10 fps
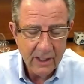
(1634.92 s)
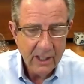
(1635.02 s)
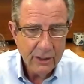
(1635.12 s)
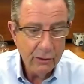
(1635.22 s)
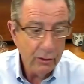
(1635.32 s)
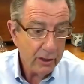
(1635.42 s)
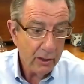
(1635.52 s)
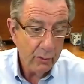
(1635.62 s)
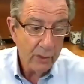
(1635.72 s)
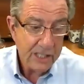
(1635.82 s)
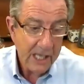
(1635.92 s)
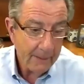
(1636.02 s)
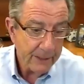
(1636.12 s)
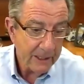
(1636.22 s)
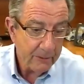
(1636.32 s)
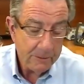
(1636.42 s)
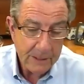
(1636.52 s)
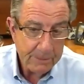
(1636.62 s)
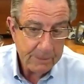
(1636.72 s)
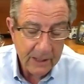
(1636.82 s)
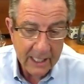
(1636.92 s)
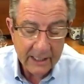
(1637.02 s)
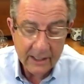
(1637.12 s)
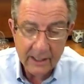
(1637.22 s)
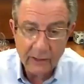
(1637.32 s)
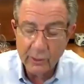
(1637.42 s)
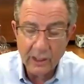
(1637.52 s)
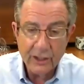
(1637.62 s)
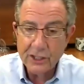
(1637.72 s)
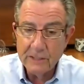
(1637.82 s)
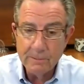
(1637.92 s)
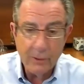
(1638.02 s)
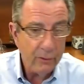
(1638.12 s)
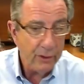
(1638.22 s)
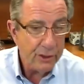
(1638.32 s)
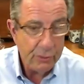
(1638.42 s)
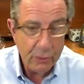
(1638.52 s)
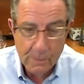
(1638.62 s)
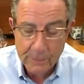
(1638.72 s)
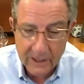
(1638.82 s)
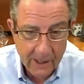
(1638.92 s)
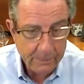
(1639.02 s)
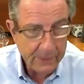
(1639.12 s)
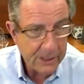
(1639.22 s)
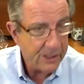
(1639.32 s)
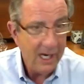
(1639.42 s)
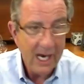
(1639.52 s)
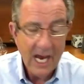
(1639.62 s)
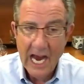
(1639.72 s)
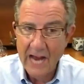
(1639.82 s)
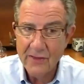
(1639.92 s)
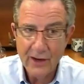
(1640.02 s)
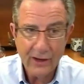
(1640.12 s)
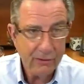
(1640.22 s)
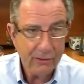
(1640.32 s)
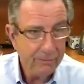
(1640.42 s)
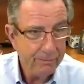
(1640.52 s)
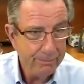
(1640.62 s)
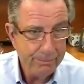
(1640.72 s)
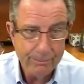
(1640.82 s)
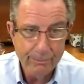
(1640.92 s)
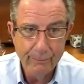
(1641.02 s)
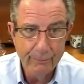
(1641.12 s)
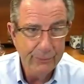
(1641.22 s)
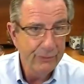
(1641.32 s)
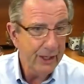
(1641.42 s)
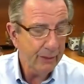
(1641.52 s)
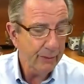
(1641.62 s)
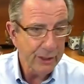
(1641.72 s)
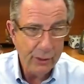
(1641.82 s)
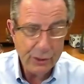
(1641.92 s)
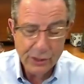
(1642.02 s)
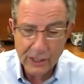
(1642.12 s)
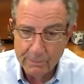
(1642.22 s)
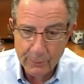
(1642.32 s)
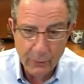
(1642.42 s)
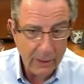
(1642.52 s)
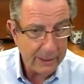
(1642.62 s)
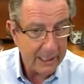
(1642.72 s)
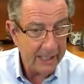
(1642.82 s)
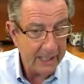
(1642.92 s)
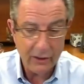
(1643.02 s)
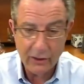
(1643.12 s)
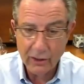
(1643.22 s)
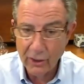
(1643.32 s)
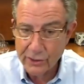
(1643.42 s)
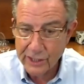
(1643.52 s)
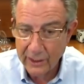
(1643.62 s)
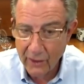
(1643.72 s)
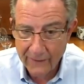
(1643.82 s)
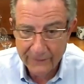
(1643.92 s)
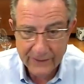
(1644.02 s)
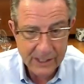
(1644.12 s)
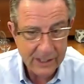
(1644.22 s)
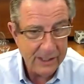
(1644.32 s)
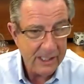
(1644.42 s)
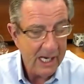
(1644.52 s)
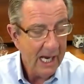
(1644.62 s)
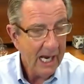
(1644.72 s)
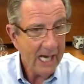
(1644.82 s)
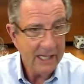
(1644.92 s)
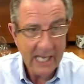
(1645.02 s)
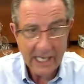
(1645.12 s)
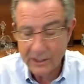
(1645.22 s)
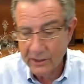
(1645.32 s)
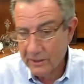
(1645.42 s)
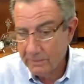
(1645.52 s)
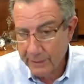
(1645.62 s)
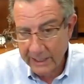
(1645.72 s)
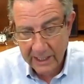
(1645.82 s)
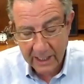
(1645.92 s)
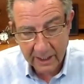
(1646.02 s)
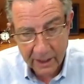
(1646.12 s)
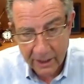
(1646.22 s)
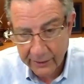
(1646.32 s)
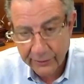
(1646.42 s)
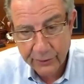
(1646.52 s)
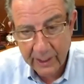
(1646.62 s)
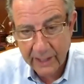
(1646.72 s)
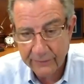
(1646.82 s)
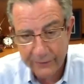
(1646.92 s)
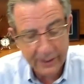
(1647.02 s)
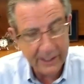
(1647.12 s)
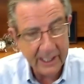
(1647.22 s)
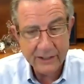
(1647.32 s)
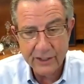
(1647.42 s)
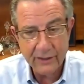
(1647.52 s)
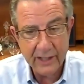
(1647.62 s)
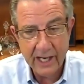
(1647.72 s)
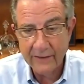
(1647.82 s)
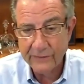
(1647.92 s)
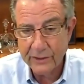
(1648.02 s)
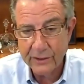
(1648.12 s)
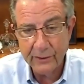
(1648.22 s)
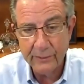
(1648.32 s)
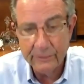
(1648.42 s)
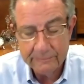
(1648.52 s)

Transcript: You look at what's happening with people like Realty Brokerage Group and Compass, and they're reducing employment and they're closing offices. And that's going to be a clear trend for the next year and a half to 2.